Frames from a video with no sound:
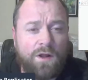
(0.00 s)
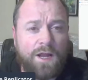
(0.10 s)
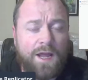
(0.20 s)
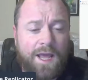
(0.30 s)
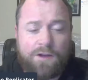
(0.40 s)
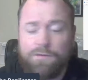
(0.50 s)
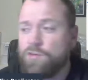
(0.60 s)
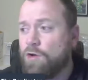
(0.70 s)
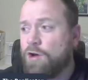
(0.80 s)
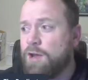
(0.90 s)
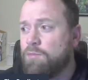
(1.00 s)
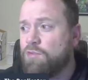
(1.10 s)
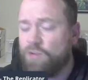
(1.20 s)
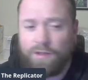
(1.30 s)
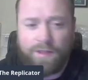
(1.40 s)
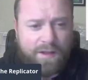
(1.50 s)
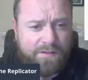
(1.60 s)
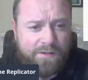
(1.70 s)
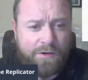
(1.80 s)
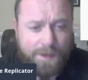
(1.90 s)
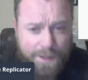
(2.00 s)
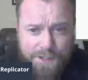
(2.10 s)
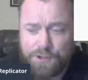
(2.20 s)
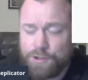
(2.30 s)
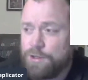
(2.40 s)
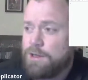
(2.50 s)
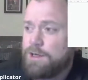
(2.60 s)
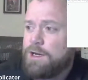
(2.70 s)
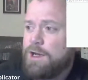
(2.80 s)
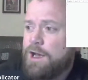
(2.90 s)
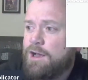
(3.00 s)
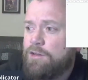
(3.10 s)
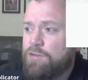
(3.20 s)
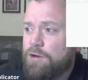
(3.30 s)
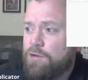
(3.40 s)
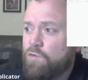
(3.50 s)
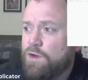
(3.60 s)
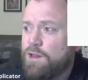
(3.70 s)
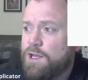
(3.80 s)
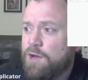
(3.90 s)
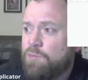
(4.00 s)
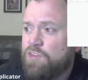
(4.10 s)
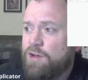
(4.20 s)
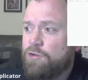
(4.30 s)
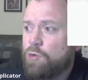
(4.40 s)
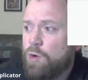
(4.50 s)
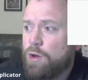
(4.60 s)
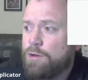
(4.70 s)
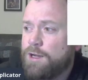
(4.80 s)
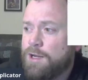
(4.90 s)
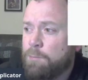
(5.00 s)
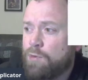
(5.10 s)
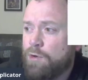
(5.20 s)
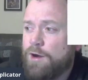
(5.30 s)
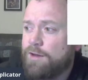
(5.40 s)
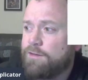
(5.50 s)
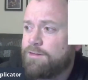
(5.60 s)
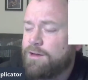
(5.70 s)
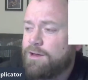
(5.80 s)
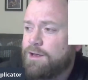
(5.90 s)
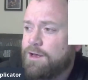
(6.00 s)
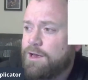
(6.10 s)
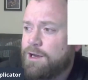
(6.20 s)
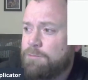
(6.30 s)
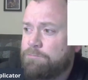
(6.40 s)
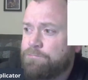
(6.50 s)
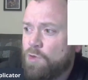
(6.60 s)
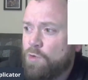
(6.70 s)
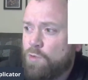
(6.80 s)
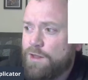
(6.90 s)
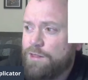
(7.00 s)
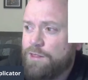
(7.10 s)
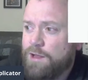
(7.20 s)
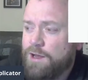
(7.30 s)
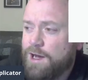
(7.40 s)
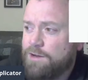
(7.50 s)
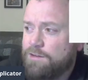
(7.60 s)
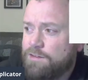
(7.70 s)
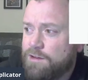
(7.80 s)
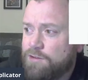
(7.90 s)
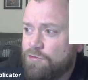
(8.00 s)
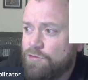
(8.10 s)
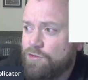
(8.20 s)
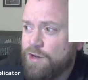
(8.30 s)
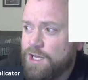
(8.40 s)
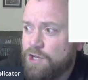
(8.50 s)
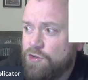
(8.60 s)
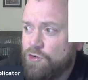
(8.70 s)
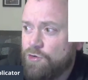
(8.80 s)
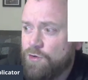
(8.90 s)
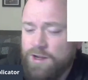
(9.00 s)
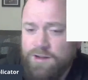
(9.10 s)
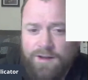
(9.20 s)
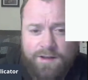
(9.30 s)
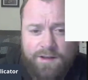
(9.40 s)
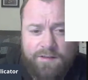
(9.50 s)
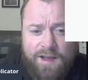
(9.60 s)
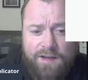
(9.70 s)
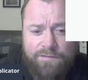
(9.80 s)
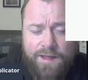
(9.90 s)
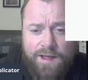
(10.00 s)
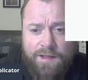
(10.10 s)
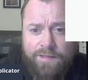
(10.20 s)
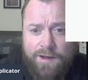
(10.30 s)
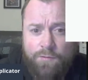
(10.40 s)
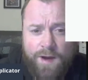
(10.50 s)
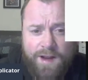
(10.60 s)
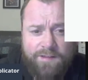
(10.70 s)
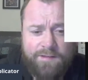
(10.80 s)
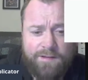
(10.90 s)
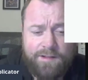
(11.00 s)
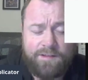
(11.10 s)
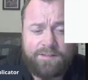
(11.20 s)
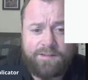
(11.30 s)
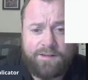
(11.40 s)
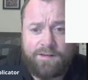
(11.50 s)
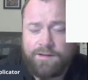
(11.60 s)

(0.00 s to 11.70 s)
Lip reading: ahead of time so that it's not an issue. So it really comes down to quality and price. One thing artists can do is have their rates listed,